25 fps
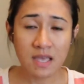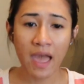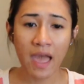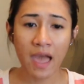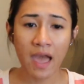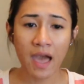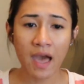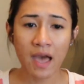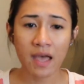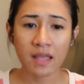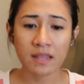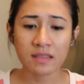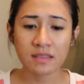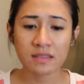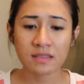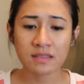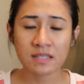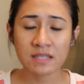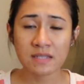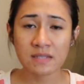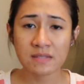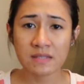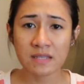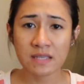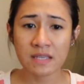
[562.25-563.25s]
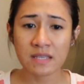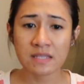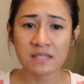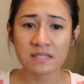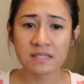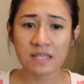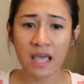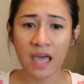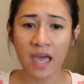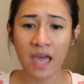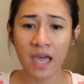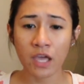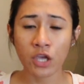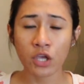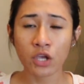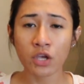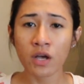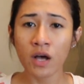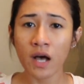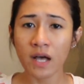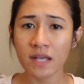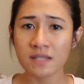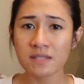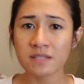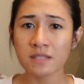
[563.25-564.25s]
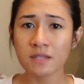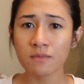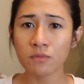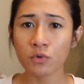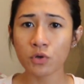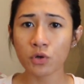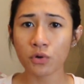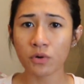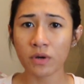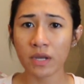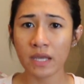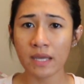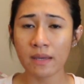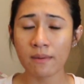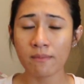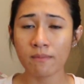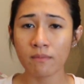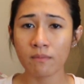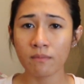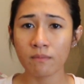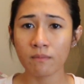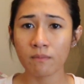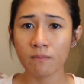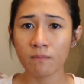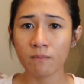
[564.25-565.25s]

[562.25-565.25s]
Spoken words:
And this is a custom cream.